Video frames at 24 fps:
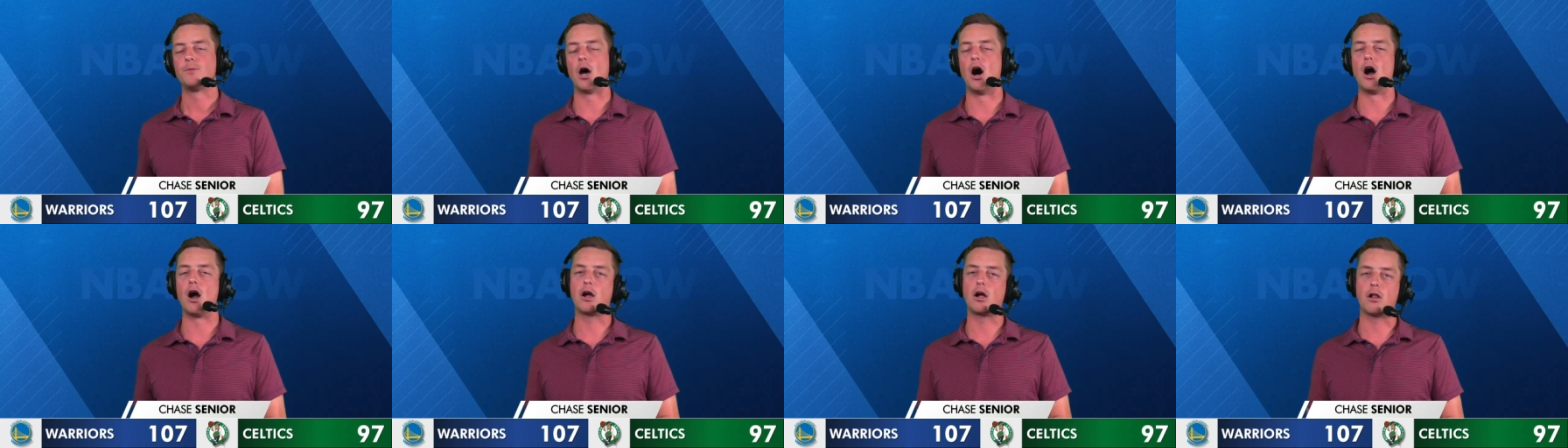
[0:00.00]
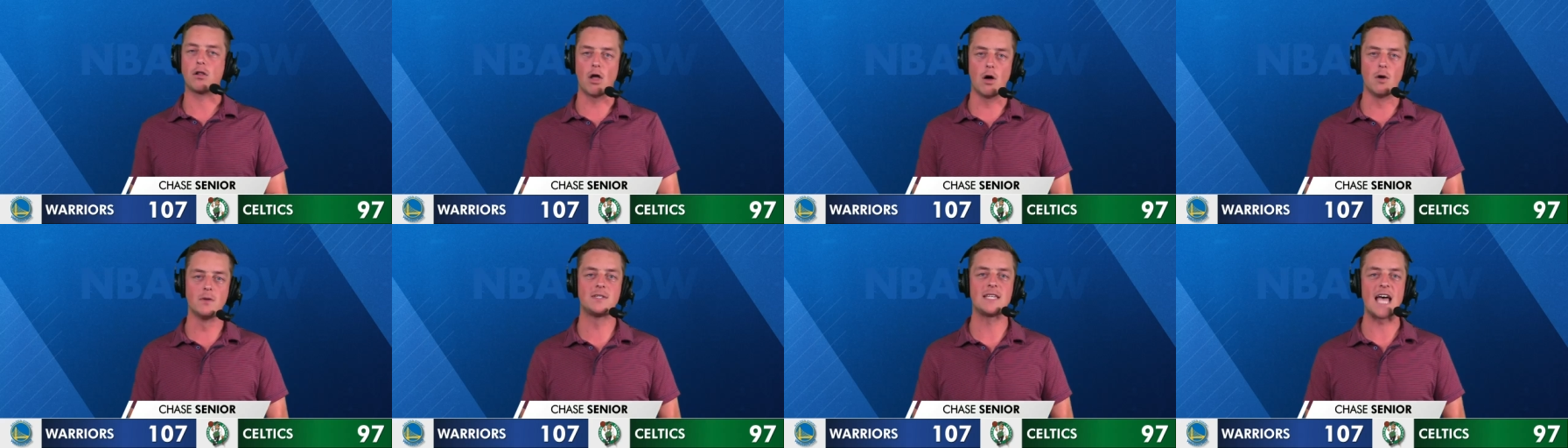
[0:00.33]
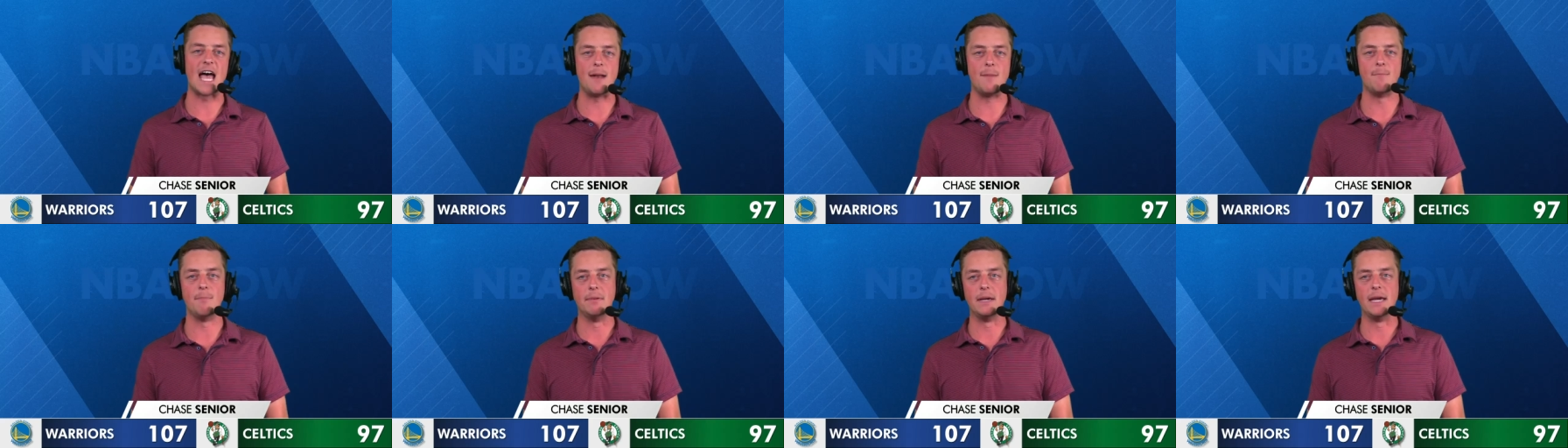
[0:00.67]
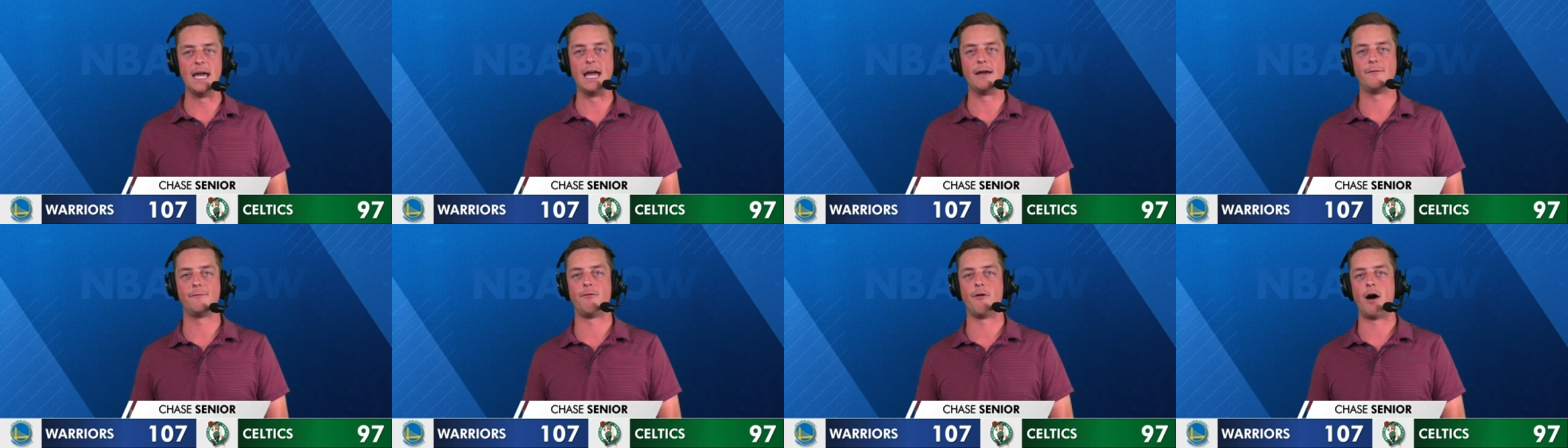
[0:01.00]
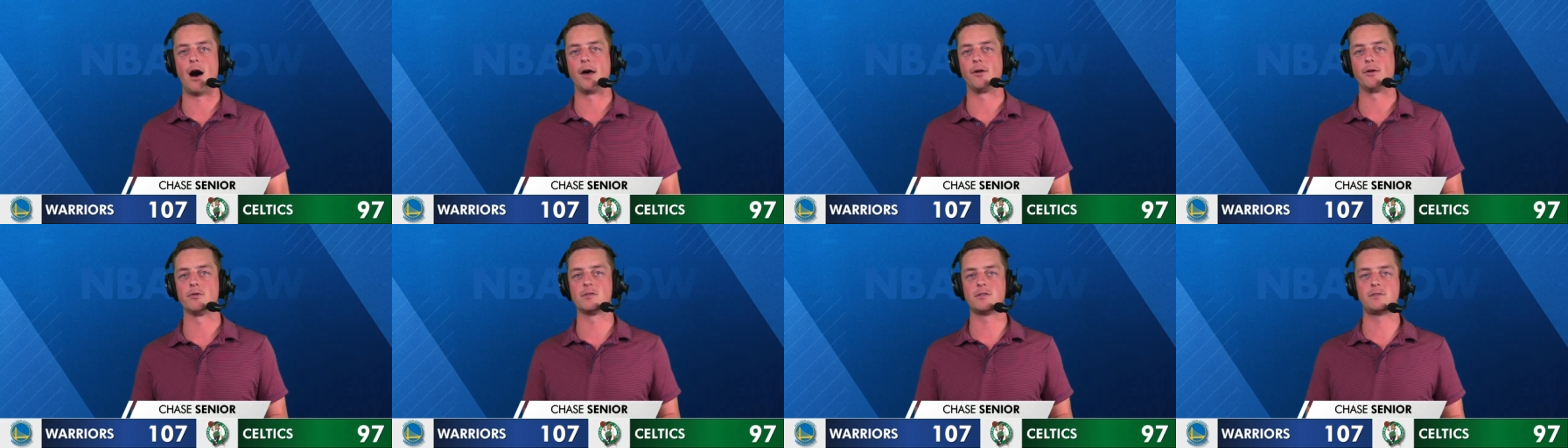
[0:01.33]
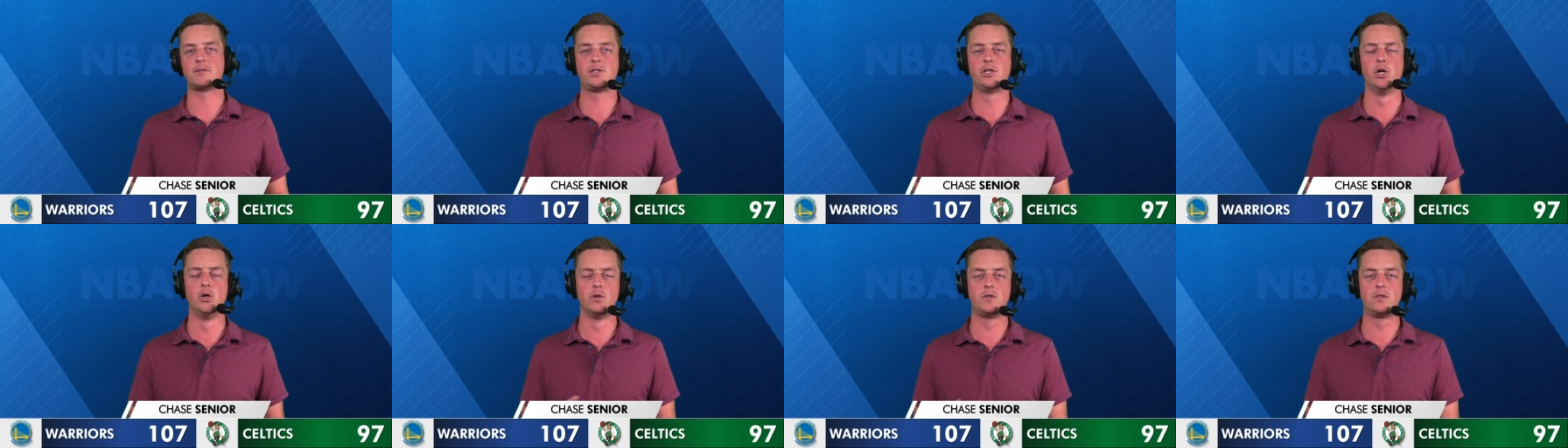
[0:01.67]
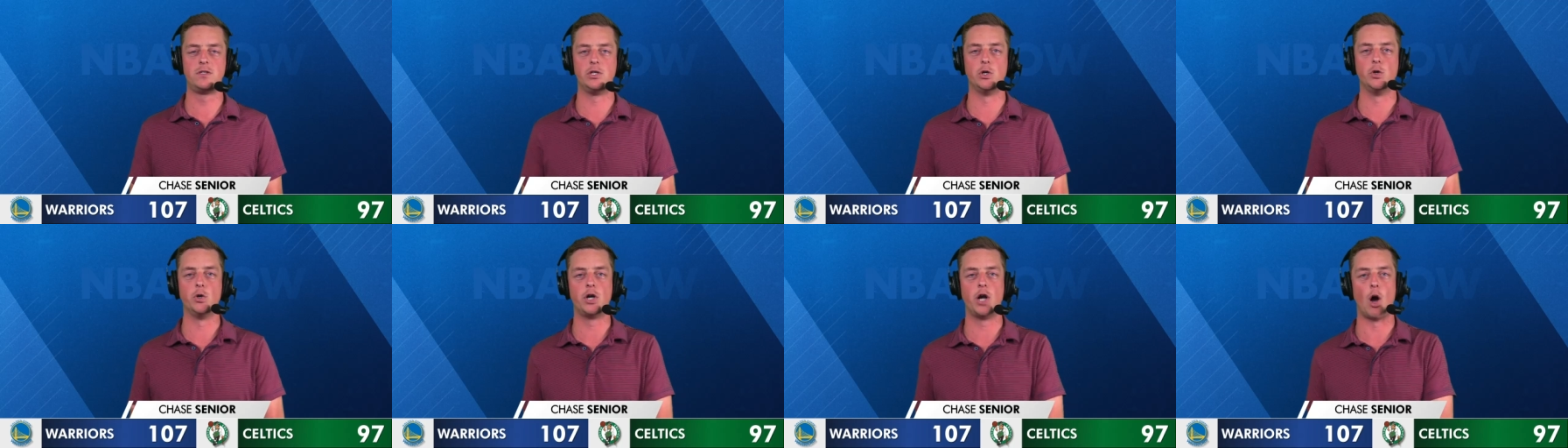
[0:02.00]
a close NBA Finals, 2 2,